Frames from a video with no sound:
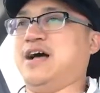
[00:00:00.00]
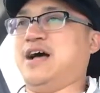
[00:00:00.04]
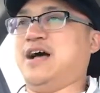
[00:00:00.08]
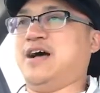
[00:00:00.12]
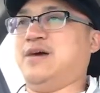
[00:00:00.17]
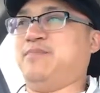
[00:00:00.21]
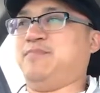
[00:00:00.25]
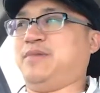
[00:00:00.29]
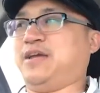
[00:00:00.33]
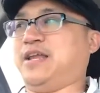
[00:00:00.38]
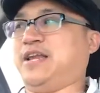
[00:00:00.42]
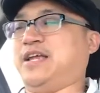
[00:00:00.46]

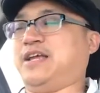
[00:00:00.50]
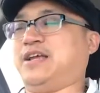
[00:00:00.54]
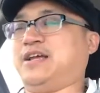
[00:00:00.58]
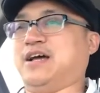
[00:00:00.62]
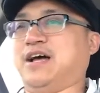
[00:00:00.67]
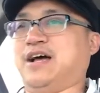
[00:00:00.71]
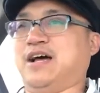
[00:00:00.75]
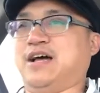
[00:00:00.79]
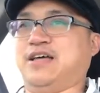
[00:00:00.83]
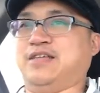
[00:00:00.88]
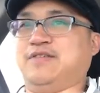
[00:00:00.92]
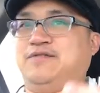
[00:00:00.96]
Uh,
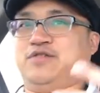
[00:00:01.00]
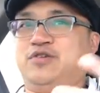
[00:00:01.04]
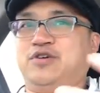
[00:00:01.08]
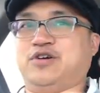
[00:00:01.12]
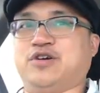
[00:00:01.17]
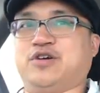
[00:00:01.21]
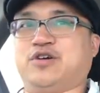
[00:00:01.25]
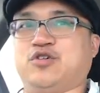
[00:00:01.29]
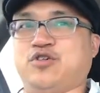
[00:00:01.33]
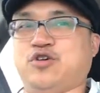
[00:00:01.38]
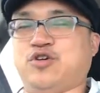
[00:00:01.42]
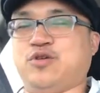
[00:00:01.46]
meaning, uh, if you're
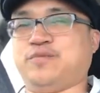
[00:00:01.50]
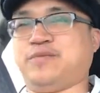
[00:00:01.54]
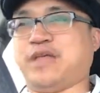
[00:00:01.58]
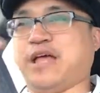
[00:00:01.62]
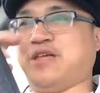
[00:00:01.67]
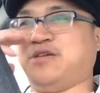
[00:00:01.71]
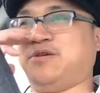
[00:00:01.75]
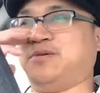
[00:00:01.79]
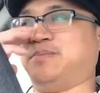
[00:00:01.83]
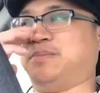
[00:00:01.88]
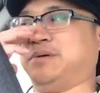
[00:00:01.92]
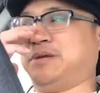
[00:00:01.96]
in a group
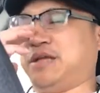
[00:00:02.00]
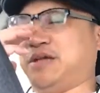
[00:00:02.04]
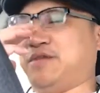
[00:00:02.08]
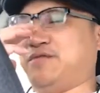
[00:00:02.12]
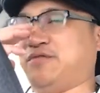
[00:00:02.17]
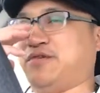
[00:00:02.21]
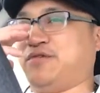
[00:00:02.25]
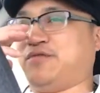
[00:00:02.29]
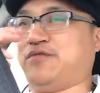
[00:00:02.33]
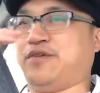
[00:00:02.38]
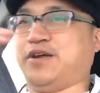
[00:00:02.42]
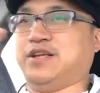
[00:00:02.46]
that you
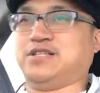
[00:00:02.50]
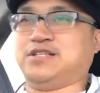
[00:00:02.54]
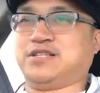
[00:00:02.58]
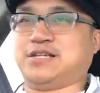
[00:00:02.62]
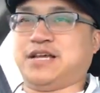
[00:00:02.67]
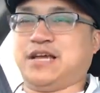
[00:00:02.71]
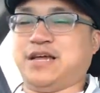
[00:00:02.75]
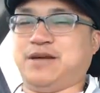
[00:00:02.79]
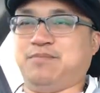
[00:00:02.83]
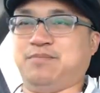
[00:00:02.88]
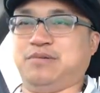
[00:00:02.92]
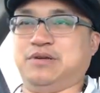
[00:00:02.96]
believe your friends
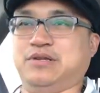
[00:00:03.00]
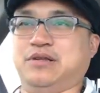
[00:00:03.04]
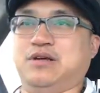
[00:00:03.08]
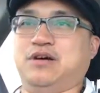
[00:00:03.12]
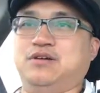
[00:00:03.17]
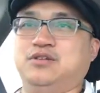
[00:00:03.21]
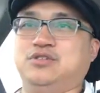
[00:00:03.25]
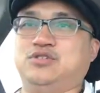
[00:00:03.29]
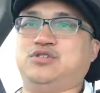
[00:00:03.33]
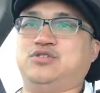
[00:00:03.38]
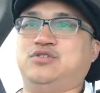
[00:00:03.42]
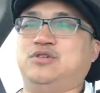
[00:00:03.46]
can
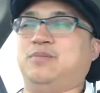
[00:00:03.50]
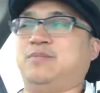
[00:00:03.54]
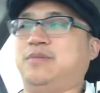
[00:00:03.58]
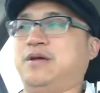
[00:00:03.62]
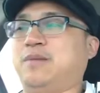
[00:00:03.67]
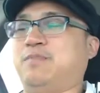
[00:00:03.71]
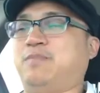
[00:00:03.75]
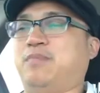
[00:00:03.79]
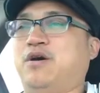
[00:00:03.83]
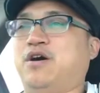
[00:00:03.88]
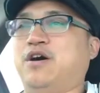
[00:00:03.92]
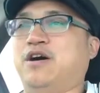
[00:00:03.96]
belong to and
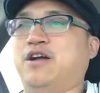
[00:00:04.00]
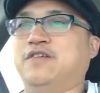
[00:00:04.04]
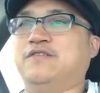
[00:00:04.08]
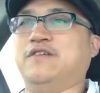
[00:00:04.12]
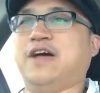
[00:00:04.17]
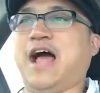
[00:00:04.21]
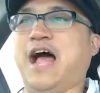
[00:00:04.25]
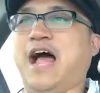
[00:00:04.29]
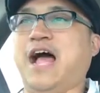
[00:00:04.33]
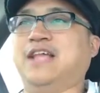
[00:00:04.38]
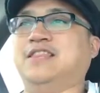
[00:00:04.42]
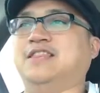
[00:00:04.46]
be a part
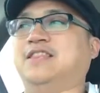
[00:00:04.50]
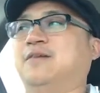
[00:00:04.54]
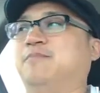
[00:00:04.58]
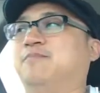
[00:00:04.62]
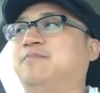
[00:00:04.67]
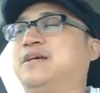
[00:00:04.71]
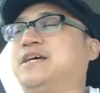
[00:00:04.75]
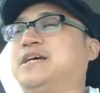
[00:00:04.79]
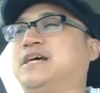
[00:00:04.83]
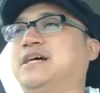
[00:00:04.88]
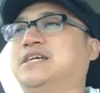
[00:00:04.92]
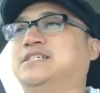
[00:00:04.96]
of, add
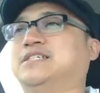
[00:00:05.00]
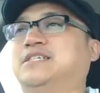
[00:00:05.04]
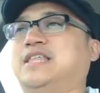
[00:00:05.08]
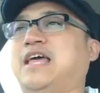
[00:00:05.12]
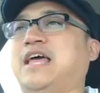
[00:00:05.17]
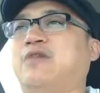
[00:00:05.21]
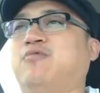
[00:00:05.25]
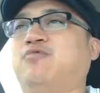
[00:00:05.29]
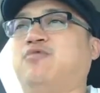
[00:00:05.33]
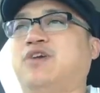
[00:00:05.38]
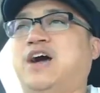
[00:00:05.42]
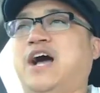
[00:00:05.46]
them, because
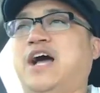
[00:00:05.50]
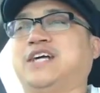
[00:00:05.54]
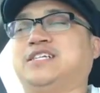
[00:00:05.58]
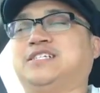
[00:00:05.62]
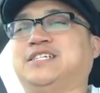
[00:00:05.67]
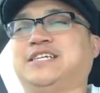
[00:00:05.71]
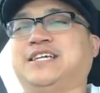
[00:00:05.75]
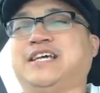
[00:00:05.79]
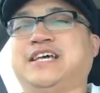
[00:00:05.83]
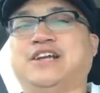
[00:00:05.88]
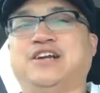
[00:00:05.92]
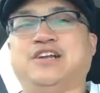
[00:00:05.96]
they will
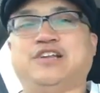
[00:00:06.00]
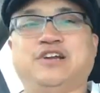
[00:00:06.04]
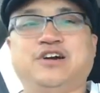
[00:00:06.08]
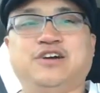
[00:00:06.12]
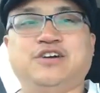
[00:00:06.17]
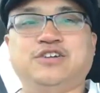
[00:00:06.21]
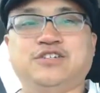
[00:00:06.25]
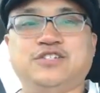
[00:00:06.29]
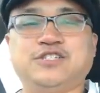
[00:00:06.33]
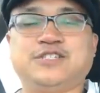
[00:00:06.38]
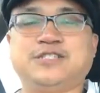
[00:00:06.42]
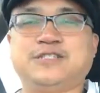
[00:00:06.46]
actually get
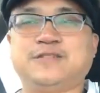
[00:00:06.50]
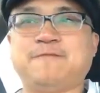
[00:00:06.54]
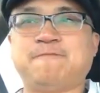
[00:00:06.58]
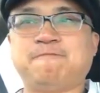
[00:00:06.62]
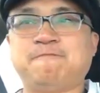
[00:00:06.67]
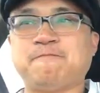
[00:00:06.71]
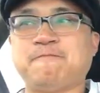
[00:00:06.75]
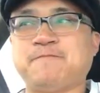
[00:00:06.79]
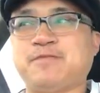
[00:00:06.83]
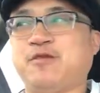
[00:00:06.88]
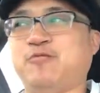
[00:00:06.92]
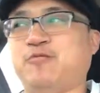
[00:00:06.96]
alerts
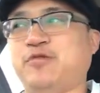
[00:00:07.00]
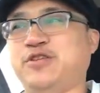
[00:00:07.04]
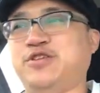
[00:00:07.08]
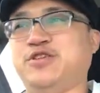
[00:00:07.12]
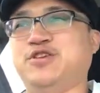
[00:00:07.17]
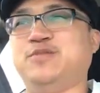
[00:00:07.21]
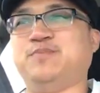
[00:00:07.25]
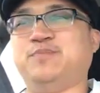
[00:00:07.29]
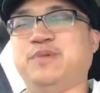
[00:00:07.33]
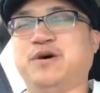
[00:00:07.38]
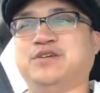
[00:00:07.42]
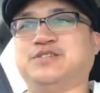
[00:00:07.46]

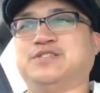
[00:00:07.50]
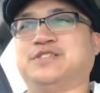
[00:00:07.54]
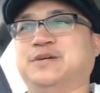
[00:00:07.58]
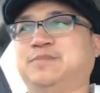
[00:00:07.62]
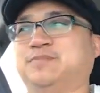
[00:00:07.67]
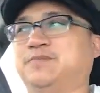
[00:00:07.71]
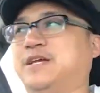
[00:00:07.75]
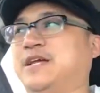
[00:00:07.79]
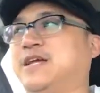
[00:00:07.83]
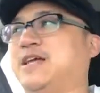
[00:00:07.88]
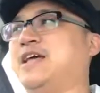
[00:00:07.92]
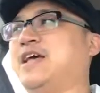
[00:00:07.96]
when you post
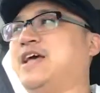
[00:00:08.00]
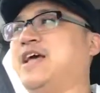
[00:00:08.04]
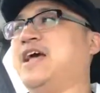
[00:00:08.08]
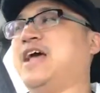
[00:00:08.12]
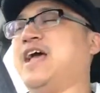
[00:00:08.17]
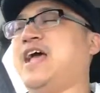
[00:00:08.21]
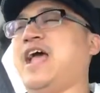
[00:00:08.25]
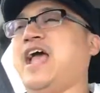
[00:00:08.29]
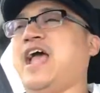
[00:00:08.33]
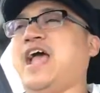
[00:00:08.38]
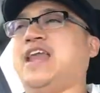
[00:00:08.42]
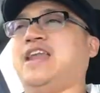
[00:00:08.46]
something.
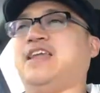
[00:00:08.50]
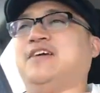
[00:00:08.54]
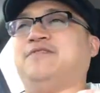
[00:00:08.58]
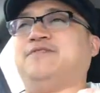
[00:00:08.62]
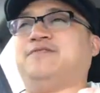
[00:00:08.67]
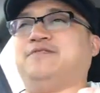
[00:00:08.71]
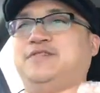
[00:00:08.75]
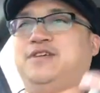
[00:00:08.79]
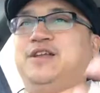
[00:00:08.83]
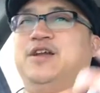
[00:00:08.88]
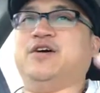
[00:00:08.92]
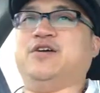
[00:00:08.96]
And if,
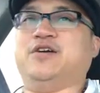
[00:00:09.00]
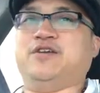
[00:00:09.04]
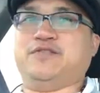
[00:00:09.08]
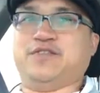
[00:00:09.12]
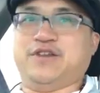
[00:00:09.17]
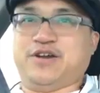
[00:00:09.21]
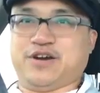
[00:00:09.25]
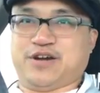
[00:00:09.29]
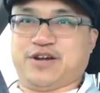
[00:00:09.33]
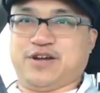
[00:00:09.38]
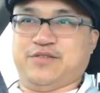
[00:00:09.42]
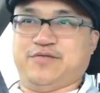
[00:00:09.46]
you know, if
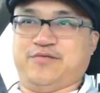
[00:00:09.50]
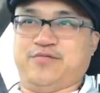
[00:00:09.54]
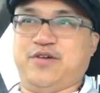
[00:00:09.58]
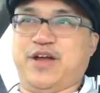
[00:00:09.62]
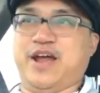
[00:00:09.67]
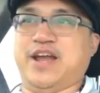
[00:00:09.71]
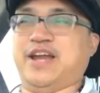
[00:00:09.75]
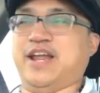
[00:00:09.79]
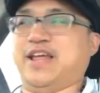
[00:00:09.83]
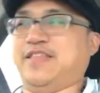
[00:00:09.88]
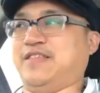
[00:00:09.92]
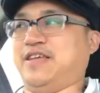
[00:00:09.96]
they're a good
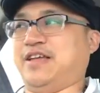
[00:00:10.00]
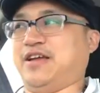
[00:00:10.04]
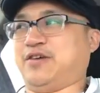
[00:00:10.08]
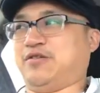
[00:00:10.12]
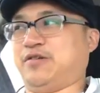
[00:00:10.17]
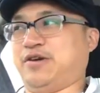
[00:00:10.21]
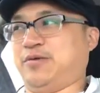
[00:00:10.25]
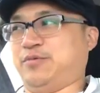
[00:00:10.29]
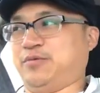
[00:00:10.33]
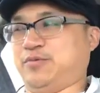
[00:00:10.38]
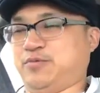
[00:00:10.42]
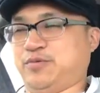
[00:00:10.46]
friend and they
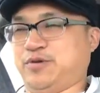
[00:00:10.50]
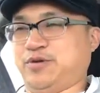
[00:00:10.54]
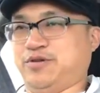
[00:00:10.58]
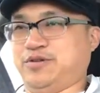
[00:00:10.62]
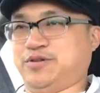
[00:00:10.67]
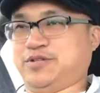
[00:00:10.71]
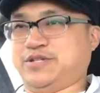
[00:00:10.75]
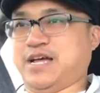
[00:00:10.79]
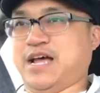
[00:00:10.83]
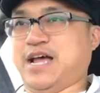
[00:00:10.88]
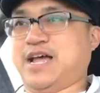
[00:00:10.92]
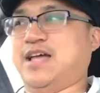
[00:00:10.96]
agree with what
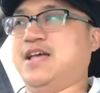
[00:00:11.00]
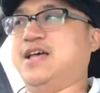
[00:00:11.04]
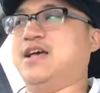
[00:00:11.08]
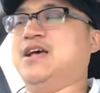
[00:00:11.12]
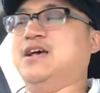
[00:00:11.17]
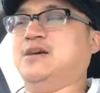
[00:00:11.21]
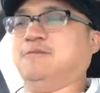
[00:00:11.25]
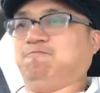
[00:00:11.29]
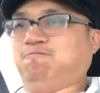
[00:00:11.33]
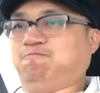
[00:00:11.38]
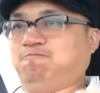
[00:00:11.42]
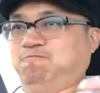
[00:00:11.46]
you say,
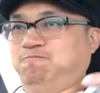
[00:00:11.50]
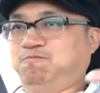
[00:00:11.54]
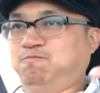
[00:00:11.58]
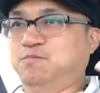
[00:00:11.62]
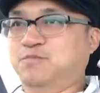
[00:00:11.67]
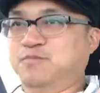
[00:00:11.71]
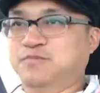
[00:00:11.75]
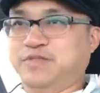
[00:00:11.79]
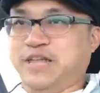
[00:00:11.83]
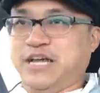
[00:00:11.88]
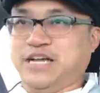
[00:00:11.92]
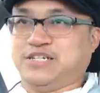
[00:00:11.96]

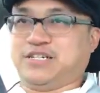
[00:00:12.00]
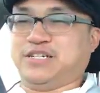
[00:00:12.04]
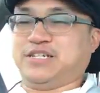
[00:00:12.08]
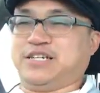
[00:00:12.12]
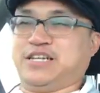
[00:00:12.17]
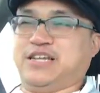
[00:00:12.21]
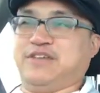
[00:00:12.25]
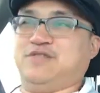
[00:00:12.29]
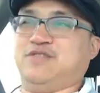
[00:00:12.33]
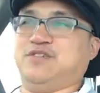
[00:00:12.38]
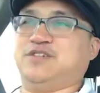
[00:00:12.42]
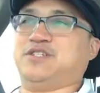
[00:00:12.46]
they
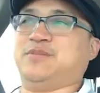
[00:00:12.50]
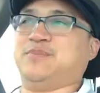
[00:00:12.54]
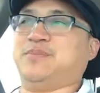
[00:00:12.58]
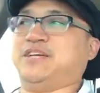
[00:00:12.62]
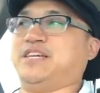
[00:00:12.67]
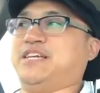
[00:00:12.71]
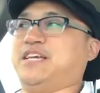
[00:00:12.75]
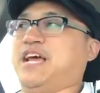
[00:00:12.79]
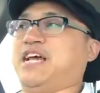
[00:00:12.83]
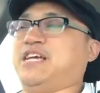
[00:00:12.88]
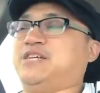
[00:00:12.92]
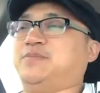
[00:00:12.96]
should give you some
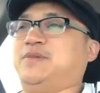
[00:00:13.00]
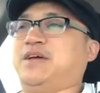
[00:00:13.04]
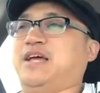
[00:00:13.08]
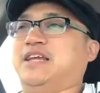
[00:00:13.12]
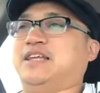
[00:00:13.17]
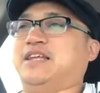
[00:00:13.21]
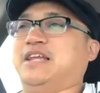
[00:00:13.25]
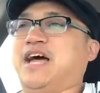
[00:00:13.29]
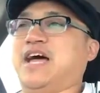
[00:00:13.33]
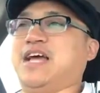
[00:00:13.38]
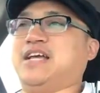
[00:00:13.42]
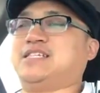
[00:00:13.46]
engagement
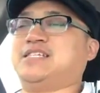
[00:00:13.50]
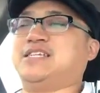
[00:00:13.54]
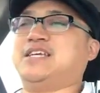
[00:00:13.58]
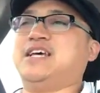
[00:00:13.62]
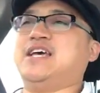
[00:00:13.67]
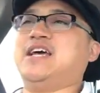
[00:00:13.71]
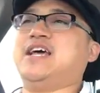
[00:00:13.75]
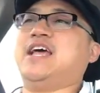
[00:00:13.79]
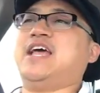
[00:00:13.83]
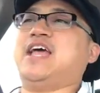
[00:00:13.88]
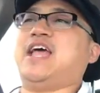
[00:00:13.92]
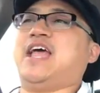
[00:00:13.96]
and likes,
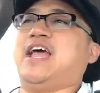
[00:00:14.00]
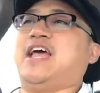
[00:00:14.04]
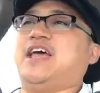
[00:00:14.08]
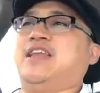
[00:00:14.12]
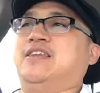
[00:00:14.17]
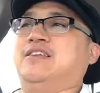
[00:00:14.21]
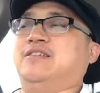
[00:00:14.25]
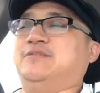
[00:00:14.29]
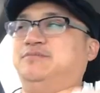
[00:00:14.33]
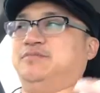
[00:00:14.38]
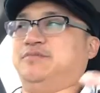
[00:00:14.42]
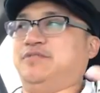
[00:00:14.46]

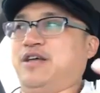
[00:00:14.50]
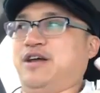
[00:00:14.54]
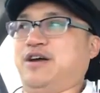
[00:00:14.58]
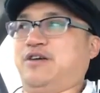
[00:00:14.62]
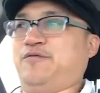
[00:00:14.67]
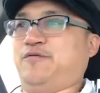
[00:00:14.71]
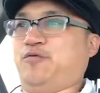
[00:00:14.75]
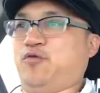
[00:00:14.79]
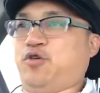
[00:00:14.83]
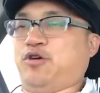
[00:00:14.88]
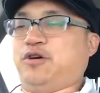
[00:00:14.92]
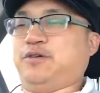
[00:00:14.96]
and
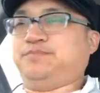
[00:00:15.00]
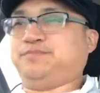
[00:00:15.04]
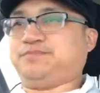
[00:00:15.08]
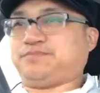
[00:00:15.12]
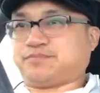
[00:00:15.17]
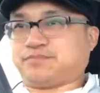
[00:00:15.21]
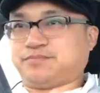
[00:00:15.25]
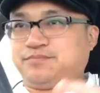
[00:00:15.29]
therefore